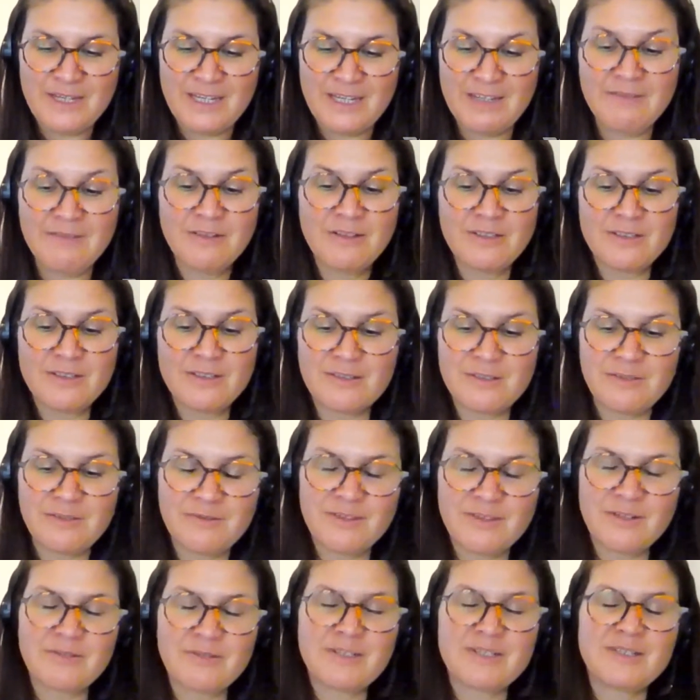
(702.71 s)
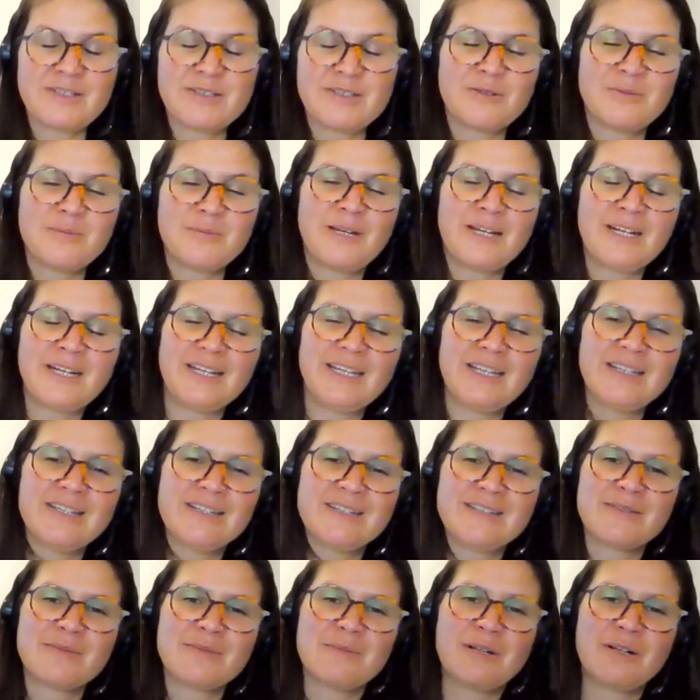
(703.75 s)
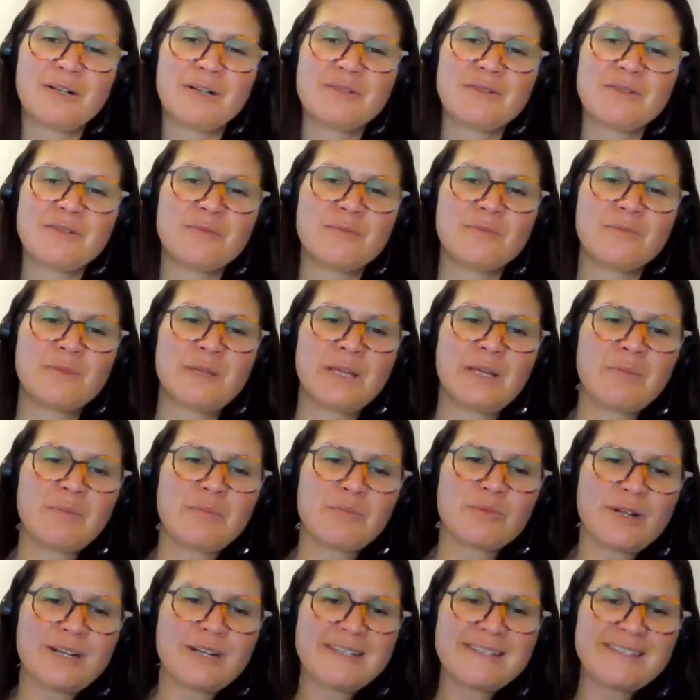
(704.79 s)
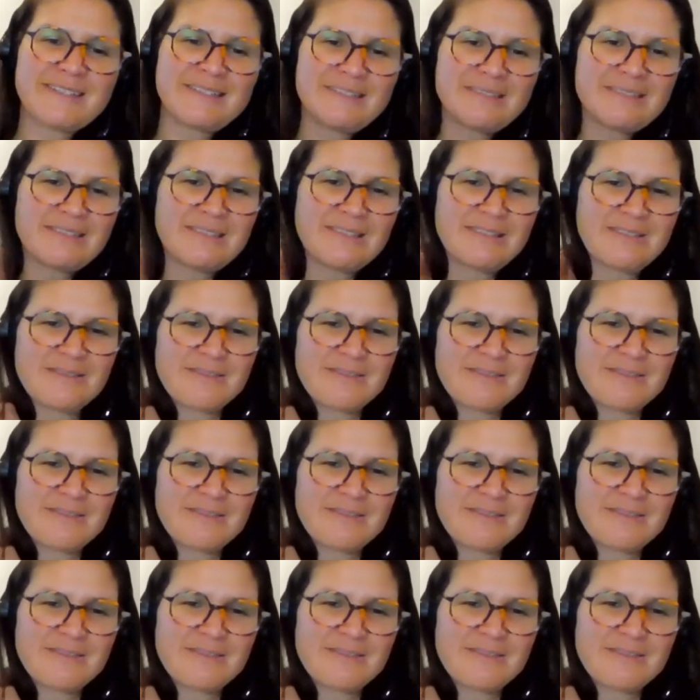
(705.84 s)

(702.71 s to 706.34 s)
even if there is nobody, is about being present.